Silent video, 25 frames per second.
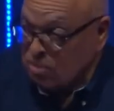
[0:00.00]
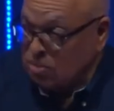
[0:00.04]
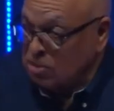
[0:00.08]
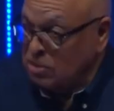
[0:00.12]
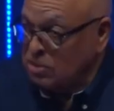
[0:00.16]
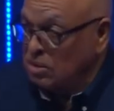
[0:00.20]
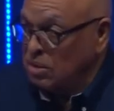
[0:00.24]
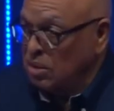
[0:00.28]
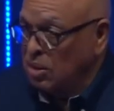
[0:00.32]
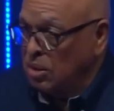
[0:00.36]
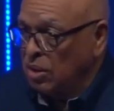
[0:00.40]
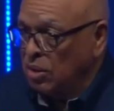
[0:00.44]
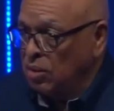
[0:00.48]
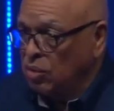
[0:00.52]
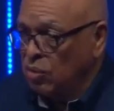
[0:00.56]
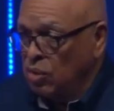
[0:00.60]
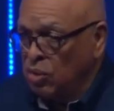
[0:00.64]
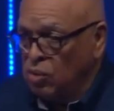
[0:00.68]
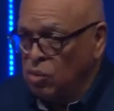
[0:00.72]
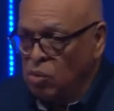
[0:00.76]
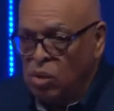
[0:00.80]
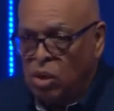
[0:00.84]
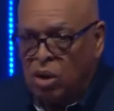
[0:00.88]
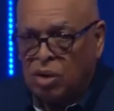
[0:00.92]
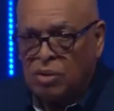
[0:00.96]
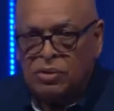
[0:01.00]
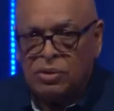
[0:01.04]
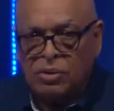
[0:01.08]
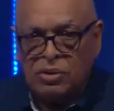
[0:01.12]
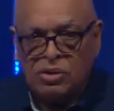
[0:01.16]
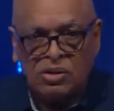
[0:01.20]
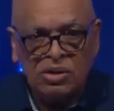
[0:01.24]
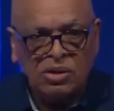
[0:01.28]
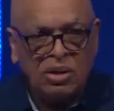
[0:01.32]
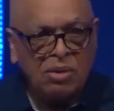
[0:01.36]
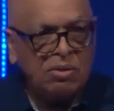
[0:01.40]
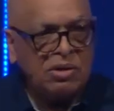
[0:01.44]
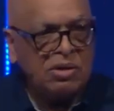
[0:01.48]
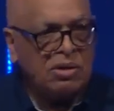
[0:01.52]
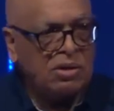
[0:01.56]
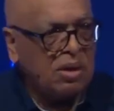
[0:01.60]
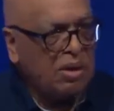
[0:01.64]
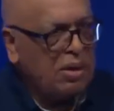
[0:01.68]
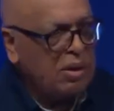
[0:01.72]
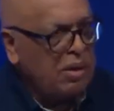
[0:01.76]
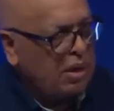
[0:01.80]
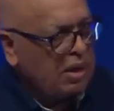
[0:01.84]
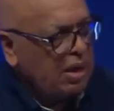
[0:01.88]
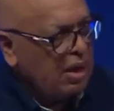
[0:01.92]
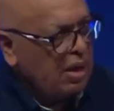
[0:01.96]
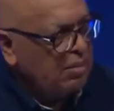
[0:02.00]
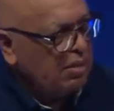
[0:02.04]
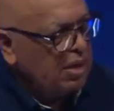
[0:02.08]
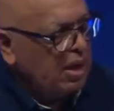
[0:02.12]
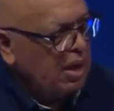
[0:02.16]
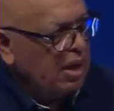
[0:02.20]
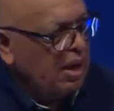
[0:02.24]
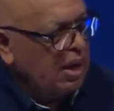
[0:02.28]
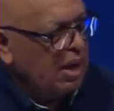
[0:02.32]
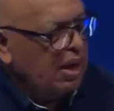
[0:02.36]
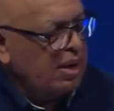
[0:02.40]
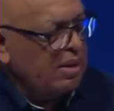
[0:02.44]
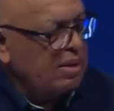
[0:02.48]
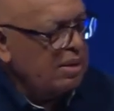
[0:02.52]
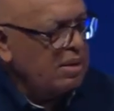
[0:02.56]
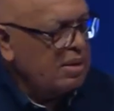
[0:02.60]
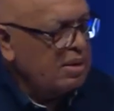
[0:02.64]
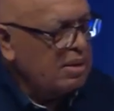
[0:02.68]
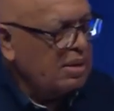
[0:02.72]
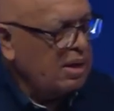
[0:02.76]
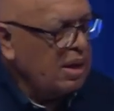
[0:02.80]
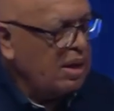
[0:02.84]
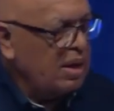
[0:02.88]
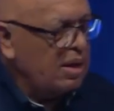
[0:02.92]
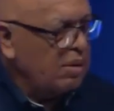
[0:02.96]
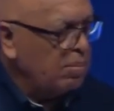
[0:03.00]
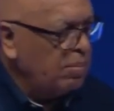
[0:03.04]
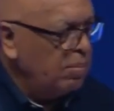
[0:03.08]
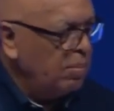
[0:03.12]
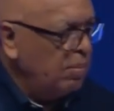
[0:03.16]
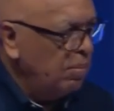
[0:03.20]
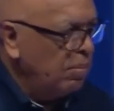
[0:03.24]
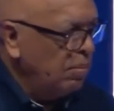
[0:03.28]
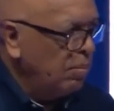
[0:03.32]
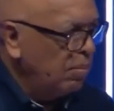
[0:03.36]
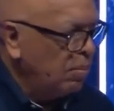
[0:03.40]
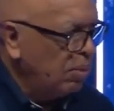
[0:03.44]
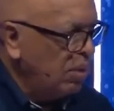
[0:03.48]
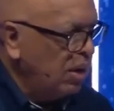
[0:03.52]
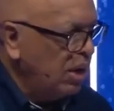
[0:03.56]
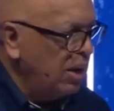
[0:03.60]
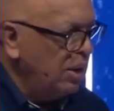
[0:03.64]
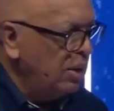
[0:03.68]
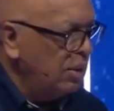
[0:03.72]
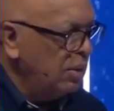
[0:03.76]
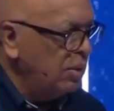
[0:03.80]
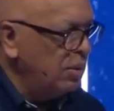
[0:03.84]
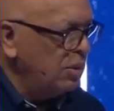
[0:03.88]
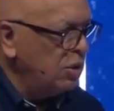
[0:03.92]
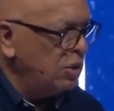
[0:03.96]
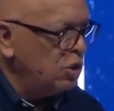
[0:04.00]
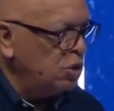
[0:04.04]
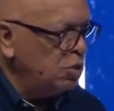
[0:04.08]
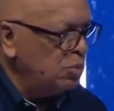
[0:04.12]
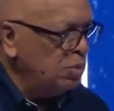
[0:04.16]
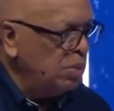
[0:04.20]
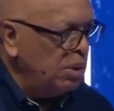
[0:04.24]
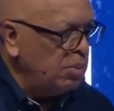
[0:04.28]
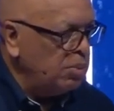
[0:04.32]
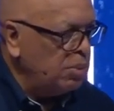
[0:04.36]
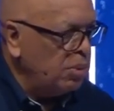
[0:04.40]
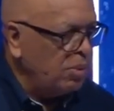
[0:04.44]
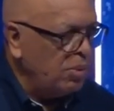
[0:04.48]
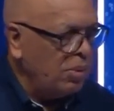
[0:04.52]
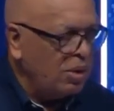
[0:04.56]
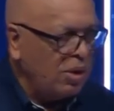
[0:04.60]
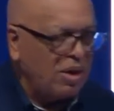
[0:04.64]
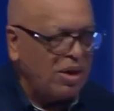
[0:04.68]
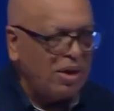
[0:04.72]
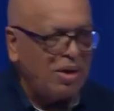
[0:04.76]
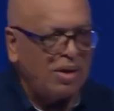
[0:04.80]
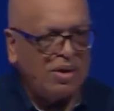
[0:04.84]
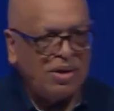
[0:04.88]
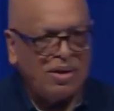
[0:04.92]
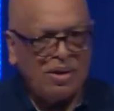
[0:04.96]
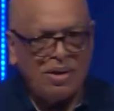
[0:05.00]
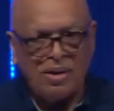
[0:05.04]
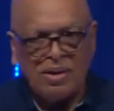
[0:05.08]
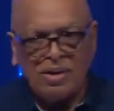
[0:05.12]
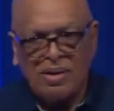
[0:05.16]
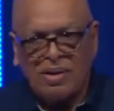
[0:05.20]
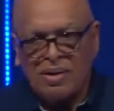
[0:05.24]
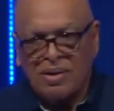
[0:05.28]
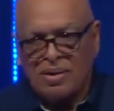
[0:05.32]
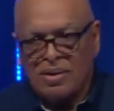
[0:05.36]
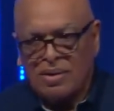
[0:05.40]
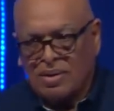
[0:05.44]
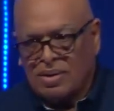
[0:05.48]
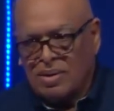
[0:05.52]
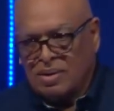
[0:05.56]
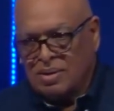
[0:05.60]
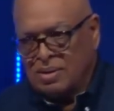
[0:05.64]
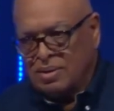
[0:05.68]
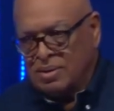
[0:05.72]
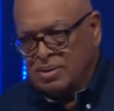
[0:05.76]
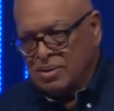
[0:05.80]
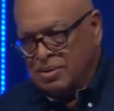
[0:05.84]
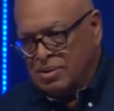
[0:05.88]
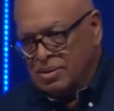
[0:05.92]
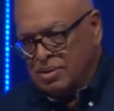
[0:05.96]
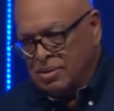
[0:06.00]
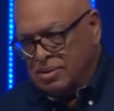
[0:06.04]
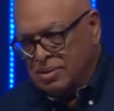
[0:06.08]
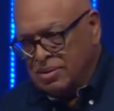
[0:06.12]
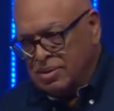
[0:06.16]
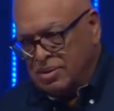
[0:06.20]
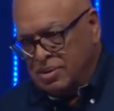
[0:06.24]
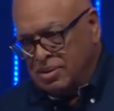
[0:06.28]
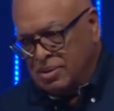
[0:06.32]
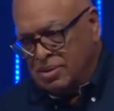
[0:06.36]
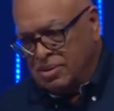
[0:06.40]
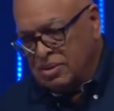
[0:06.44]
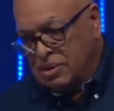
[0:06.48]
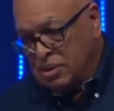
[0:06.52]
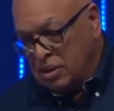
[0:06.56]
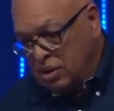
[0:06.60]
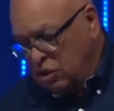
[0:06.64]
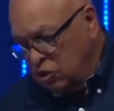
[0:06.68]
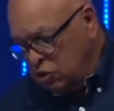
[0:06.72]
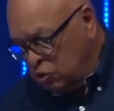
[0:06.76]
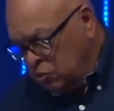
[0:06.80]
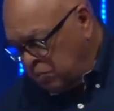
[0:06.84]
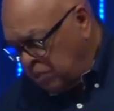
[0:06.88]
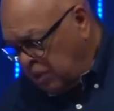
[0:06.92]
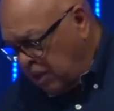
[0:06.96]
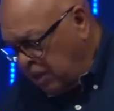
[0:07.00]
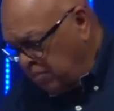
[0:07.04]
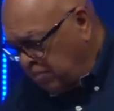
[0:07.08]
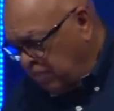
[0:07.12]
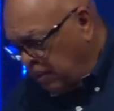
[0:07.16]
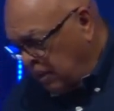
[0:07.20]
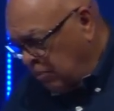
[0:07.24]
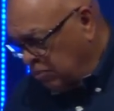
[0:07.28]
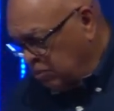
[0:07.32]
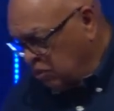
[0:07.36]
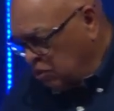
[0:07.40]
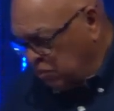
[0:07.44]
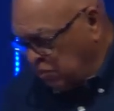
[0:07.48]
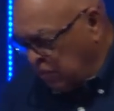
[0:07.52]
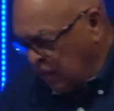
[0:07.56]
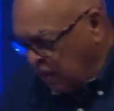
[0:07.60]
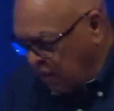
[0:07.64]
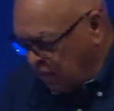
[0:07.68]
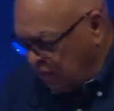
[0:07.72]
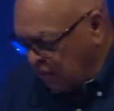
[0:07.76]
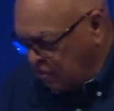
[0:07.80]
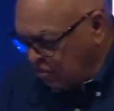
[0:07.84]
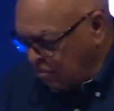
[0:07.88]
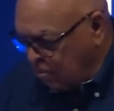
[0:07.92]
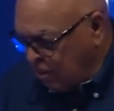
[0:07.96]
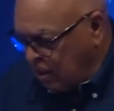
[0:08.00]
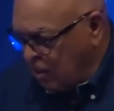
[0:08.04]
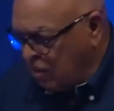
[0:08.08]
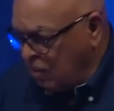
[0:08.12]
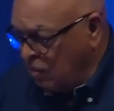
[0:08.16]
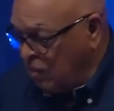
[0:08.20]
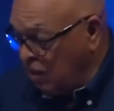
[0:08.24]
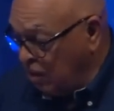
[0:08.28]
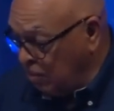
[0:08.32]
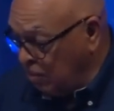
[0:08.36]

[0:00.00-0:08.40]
cemetery, and we walked through the cemetery, and I began telling Bryan who these people were. I said, Here's Pop Pop's parents, my